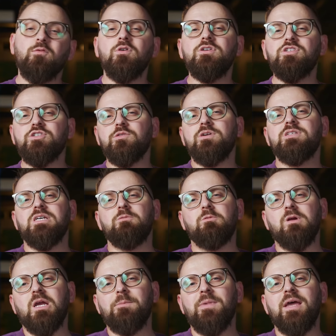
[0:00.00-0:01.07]
first choice I would
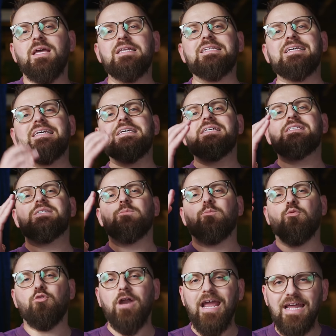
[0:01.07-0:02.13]
recommend is
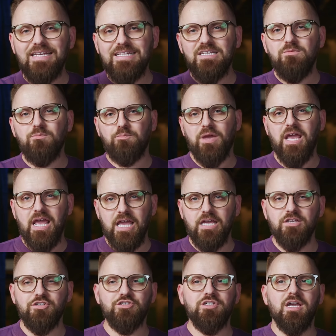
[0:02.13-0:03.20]
Brandon
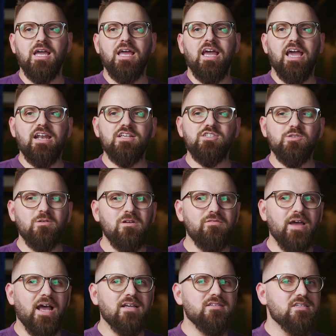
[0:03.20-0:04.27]
Beige, and it sort of
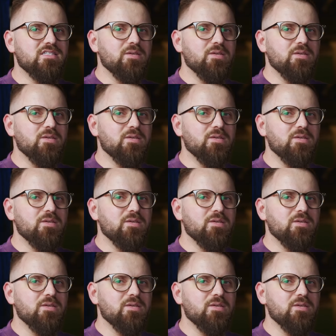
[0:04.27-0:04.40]
has a